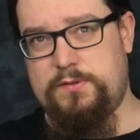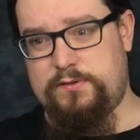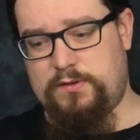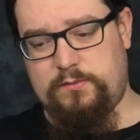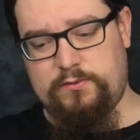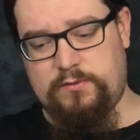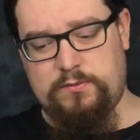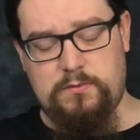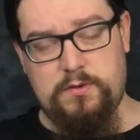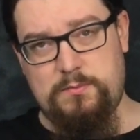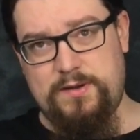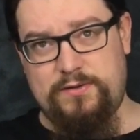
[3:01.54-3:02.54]
of times because I
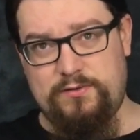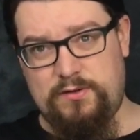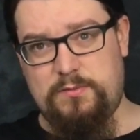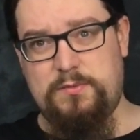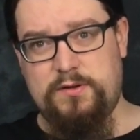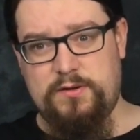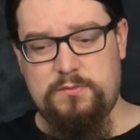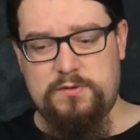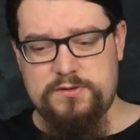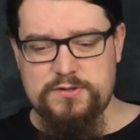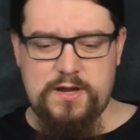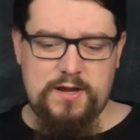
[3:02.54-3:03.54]
want to mix it up, but I don't
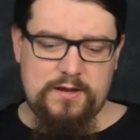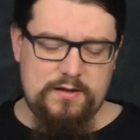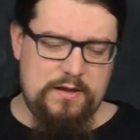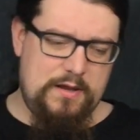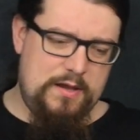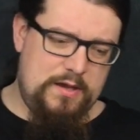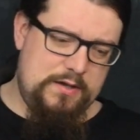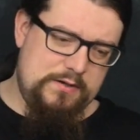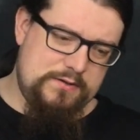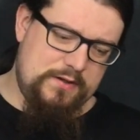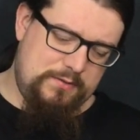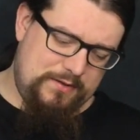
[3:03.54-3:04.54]
want to shake it.
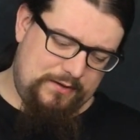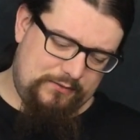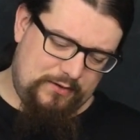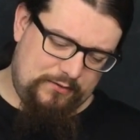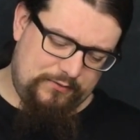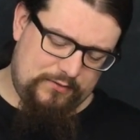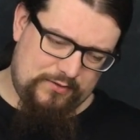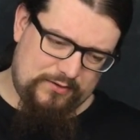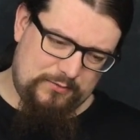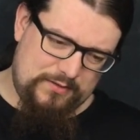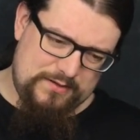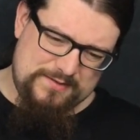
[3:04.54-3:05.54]
Usually with these coffee
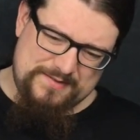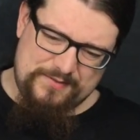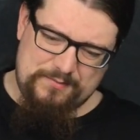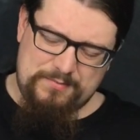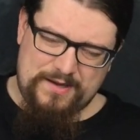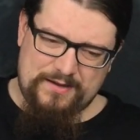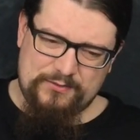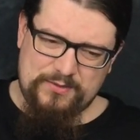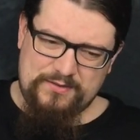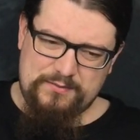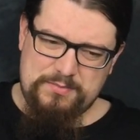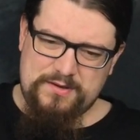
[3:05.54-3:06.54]
drinks, when they come out in pairs, we
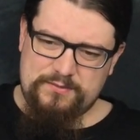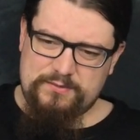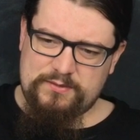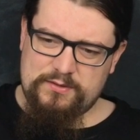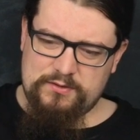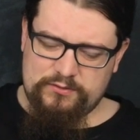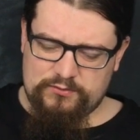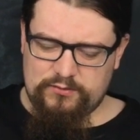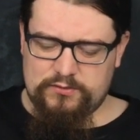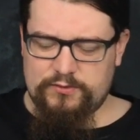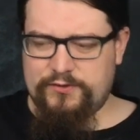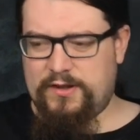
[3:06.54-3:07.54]
have a bit of a
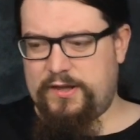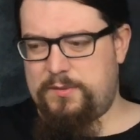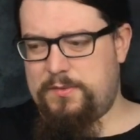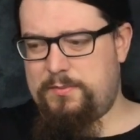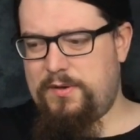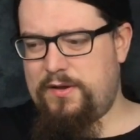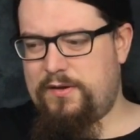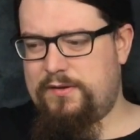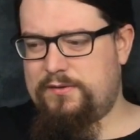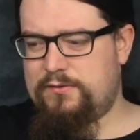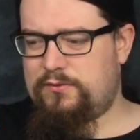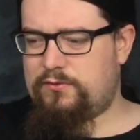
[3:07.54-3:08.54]
struggle telling them apart
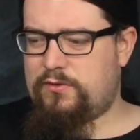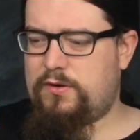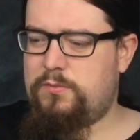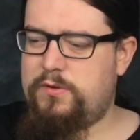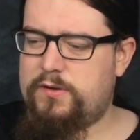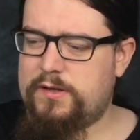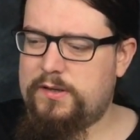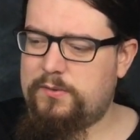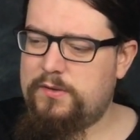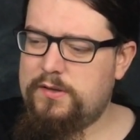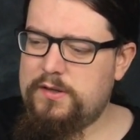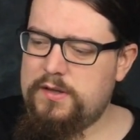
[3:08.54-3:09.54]
and trying to work
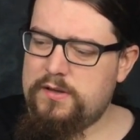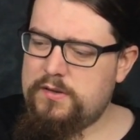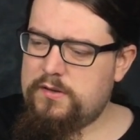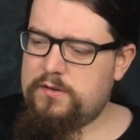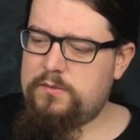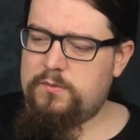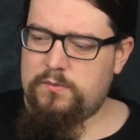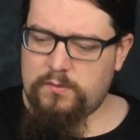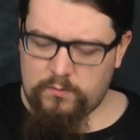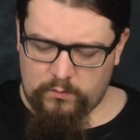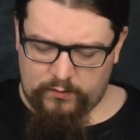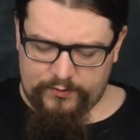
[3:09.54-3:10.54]
out
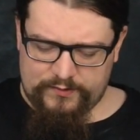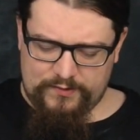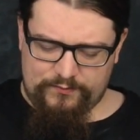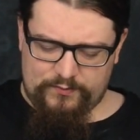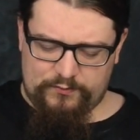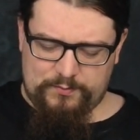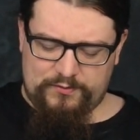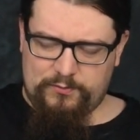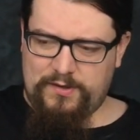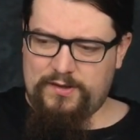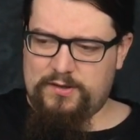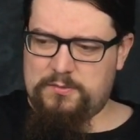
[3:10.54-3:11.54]
what the difference
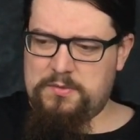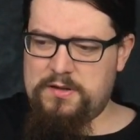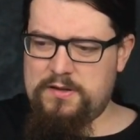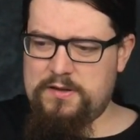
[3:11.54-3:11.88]
between them